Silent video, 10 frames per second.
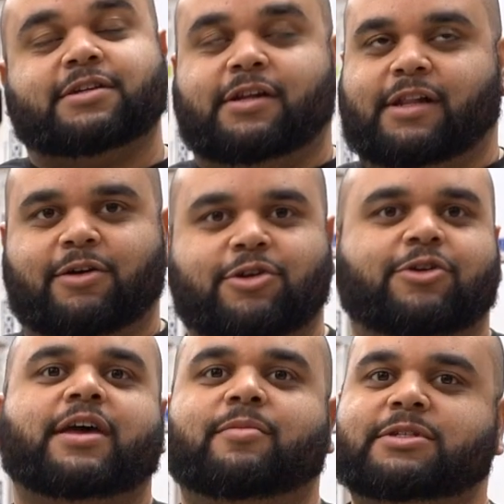going to allow your
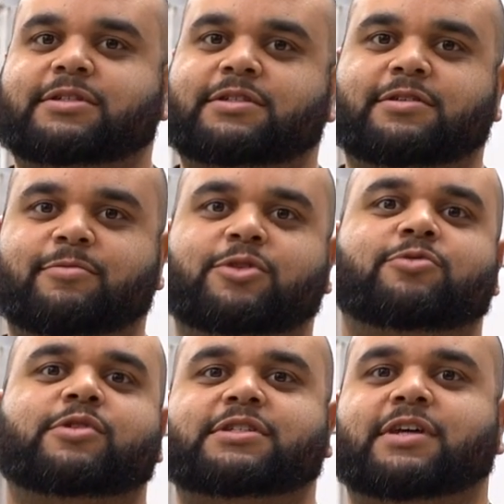CAN bus system to
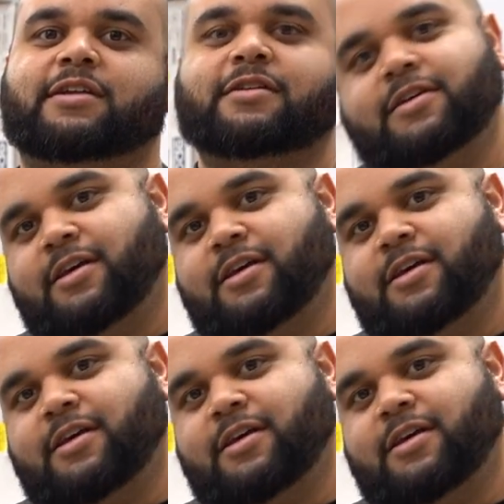reset.